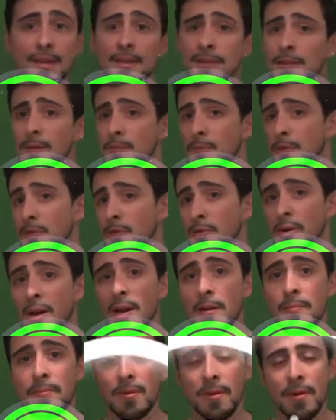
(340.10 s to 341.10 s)
and
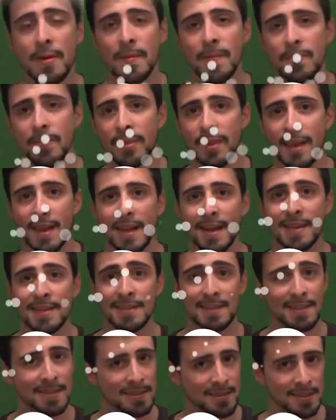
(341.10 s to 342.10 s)
subscribe,
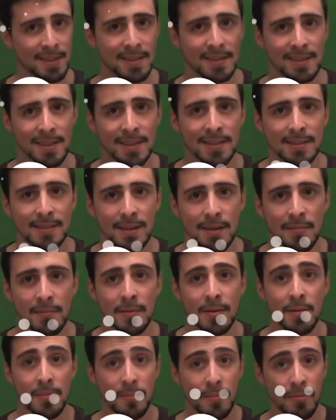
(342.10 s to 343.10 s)
and see you guys next
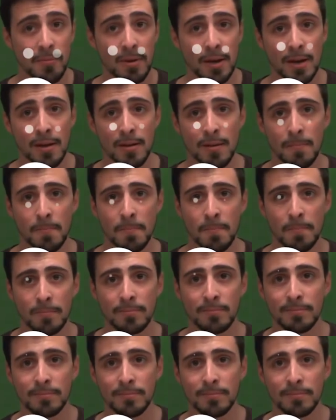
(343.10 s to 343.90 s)
time. Bye-bye.